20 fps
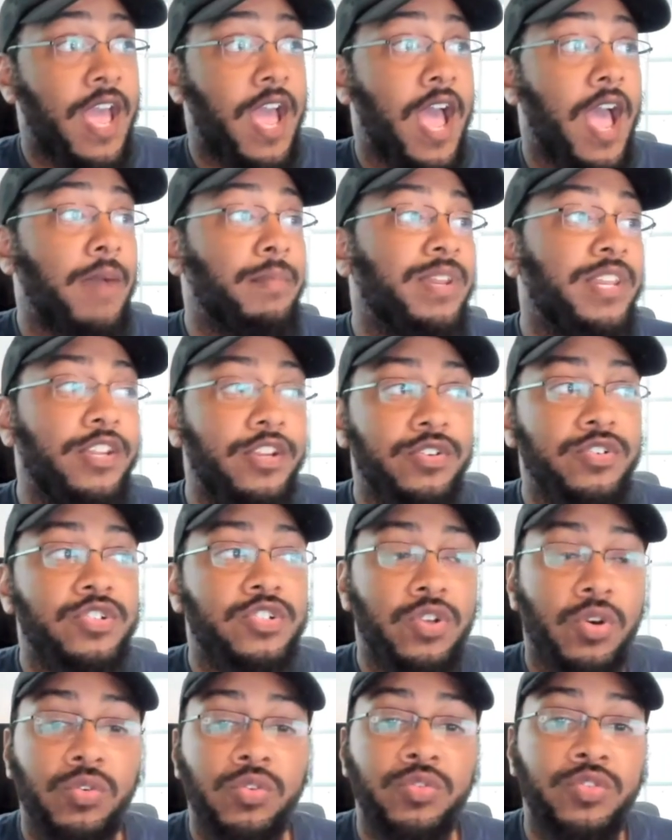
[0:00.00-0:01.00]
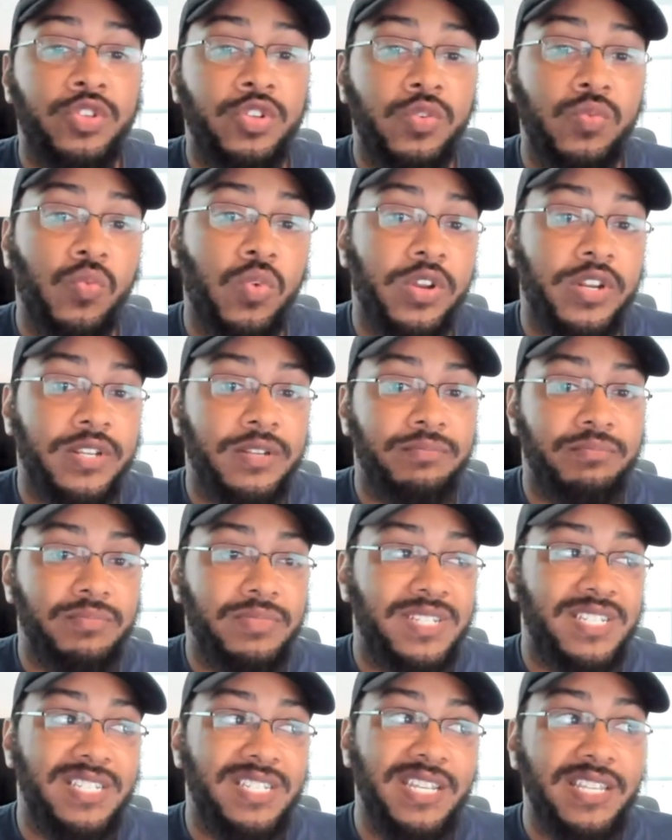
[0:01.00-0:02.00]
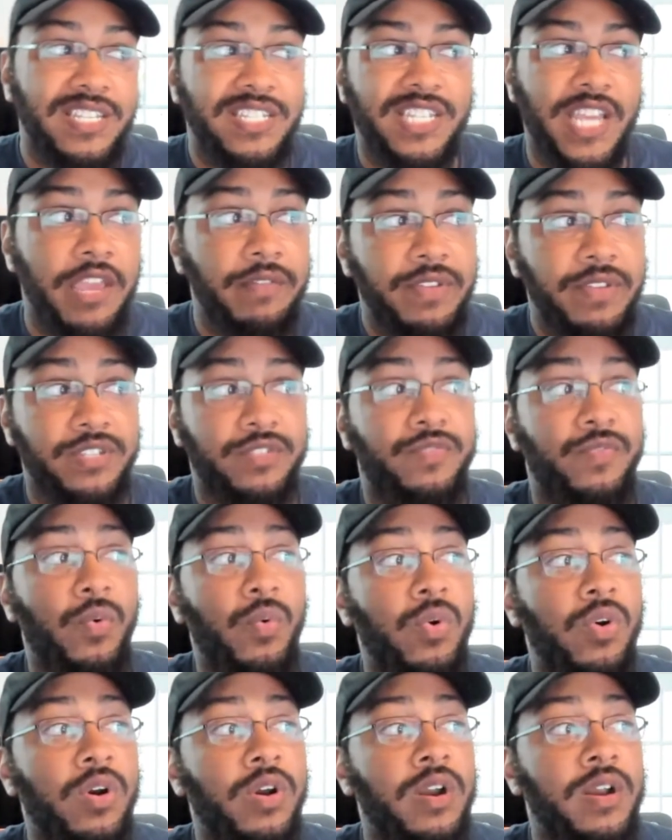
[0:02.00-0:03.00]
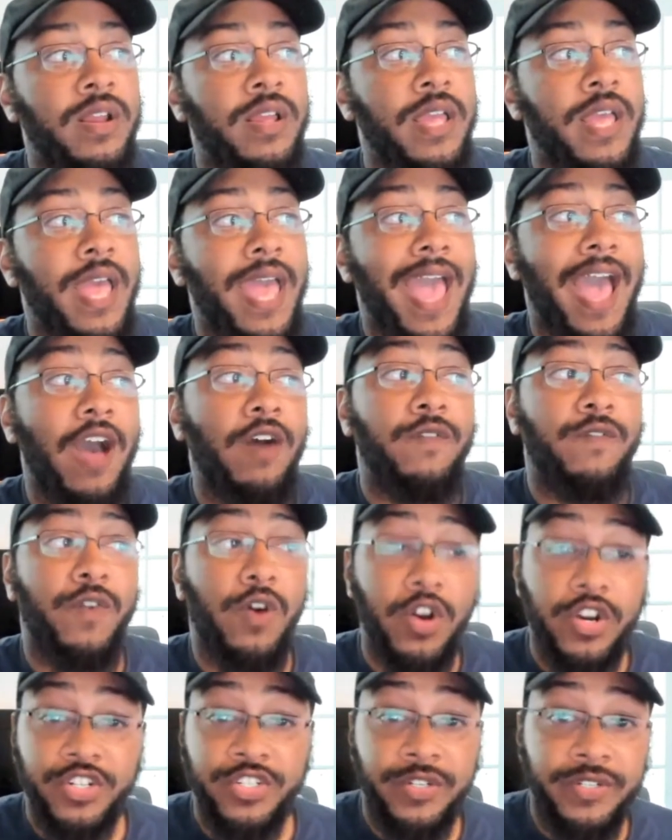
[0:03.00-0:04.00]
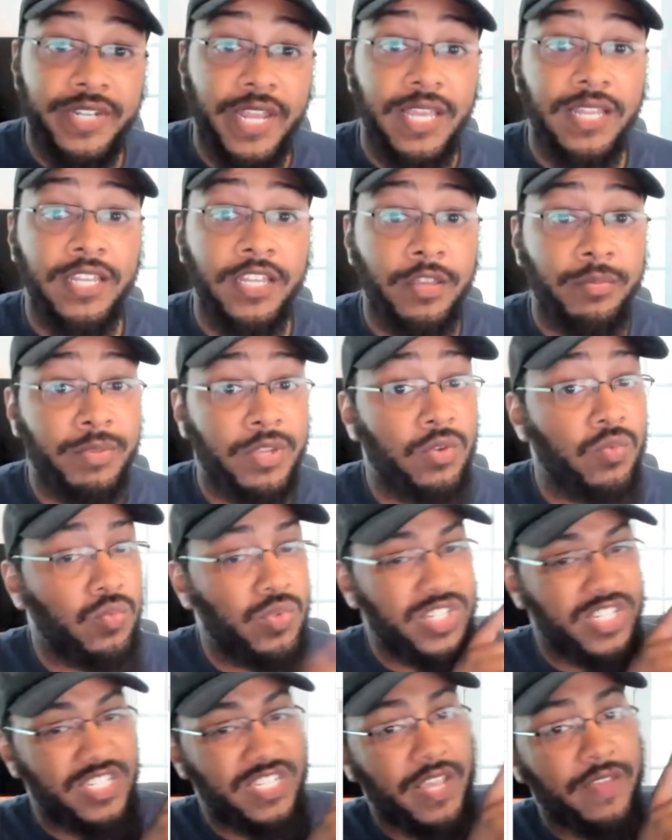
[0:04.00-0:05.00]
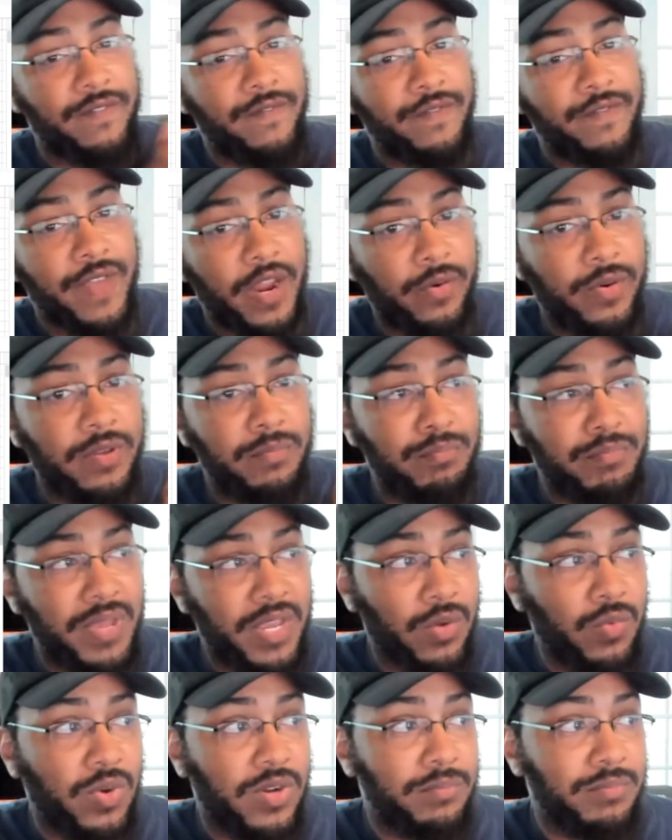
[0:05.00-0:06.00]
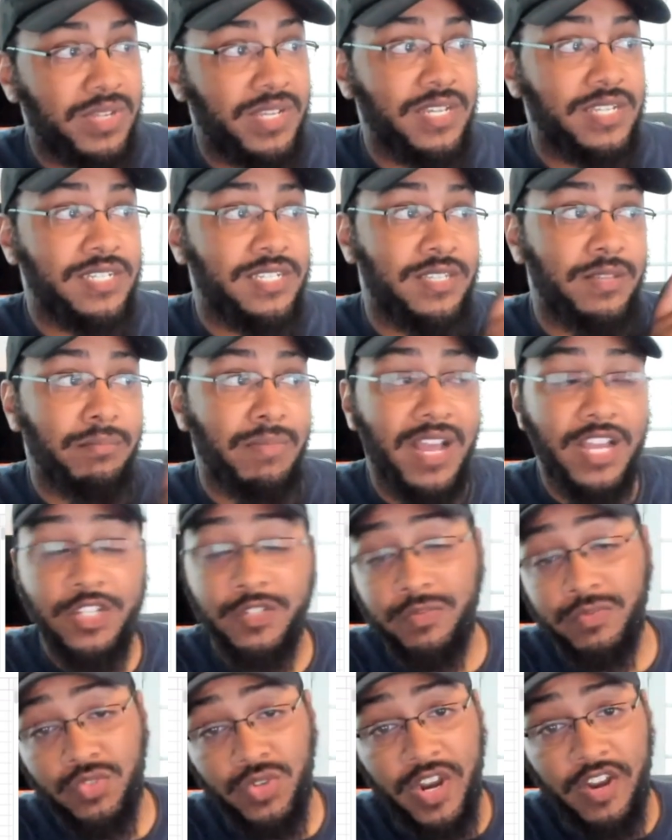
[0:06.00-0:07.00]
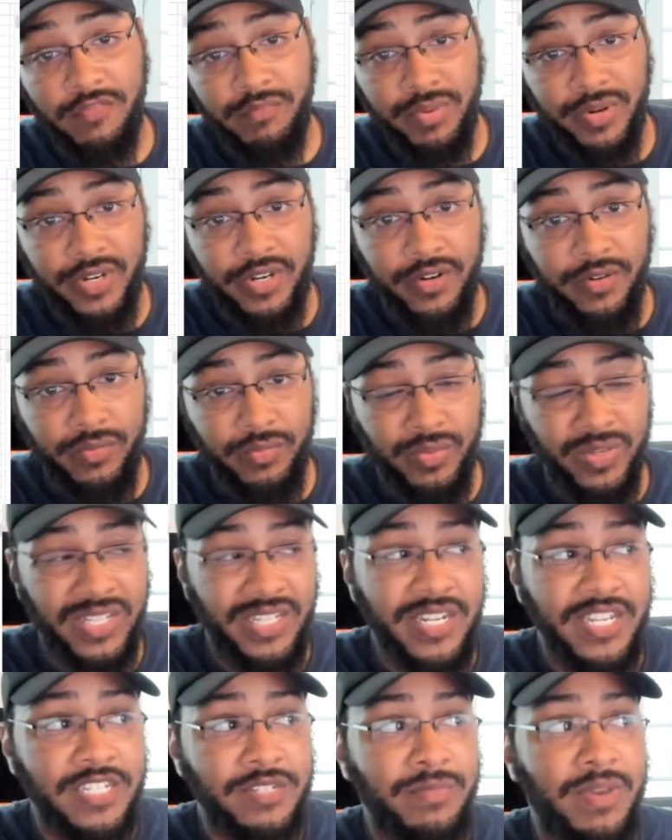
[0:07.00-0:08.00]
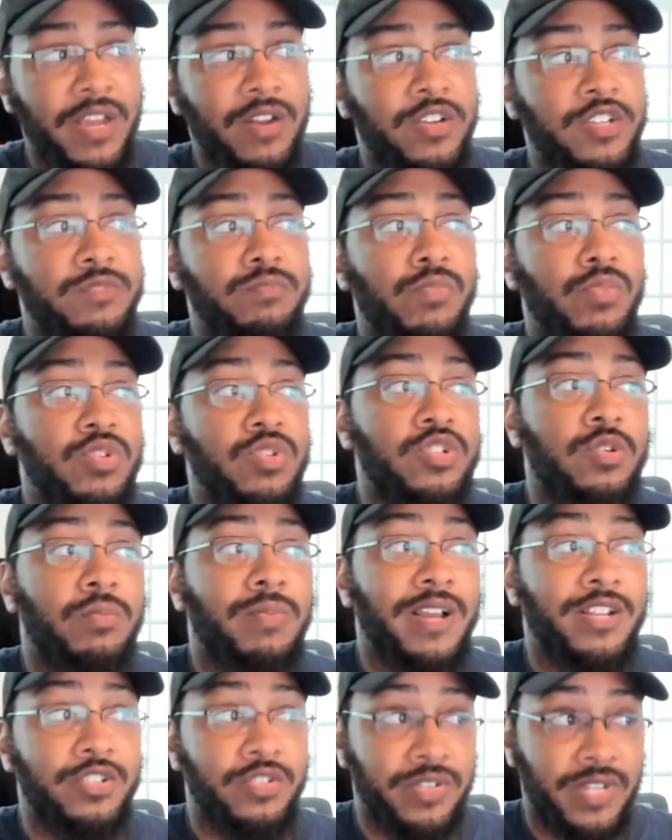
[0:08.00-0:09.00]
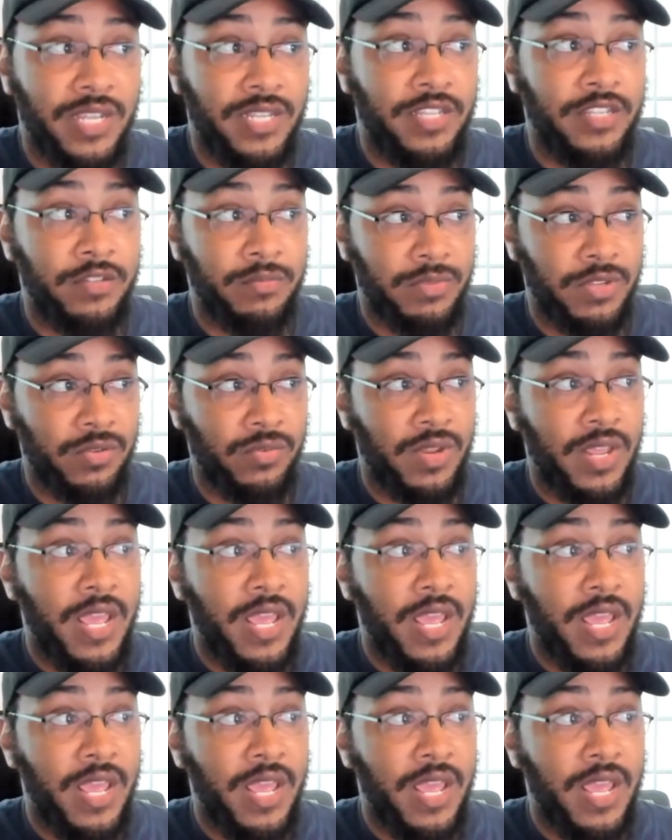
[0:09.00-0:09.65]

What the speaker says: How many years total do you want to see the savings for? How far is your daily commute, which is a very big one because the miles we're driving per year really doesn't matter. It's more so about your daily commute.